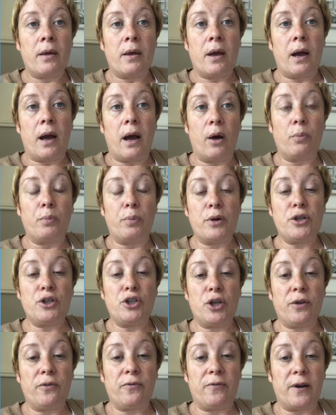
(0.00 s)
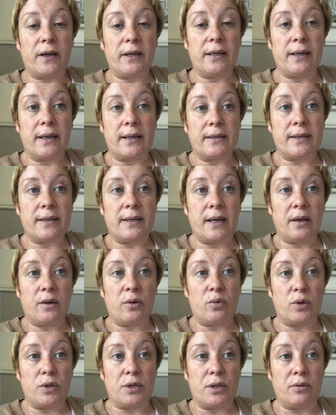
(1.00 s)
How bridging finance and
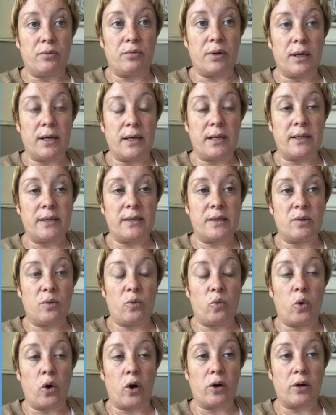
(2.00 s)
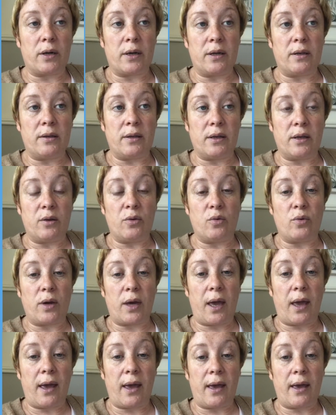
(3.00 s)
equity release work in the
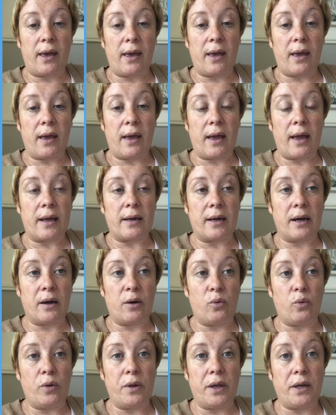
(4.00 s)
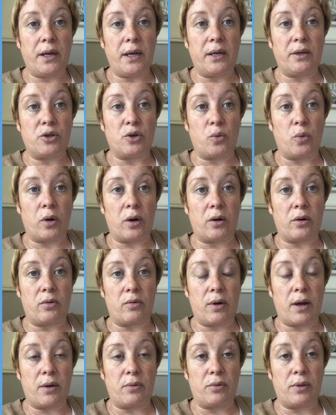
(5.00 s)
UK and how we need to work
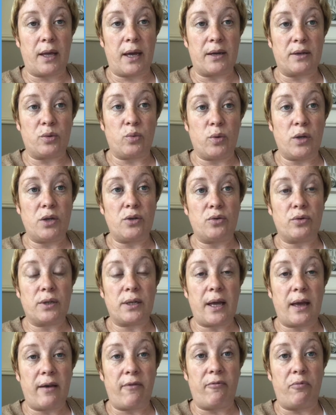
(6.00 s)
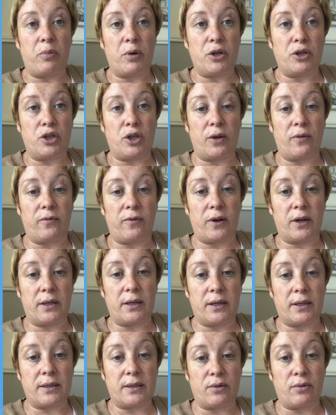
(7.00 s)
around that. We don't have bridging
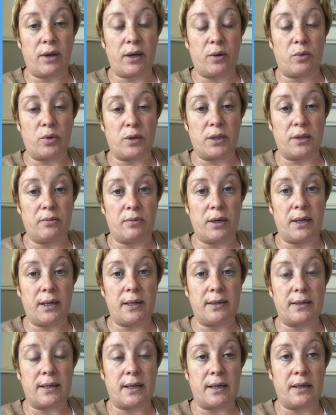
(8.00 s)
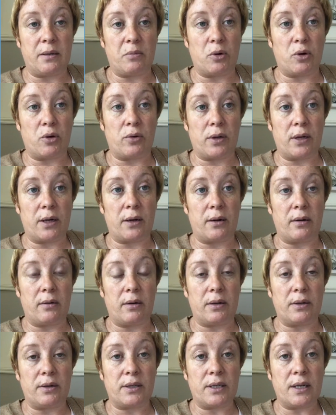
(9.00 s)
finance or equity release anymore in
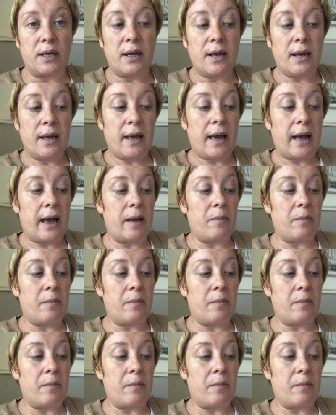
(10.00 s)
Ireland. And